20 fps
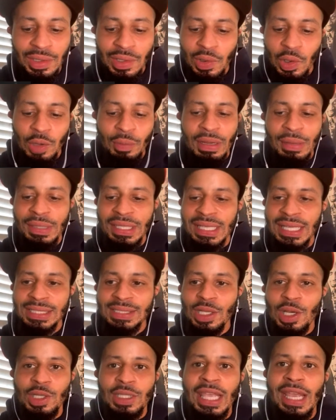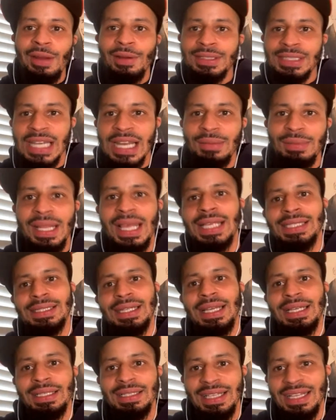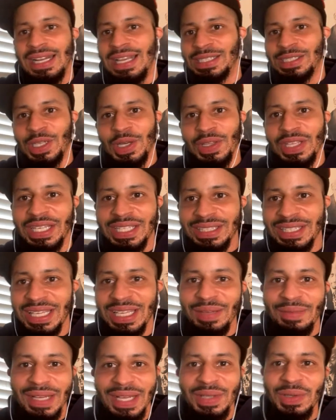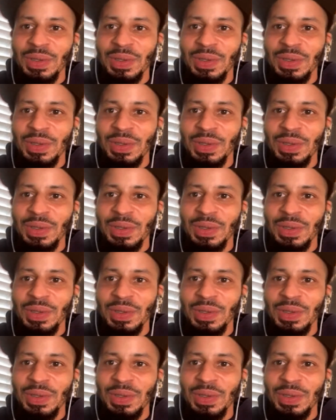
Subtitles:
Or maybe they saw Carrot Top last night, and that's all they can think about.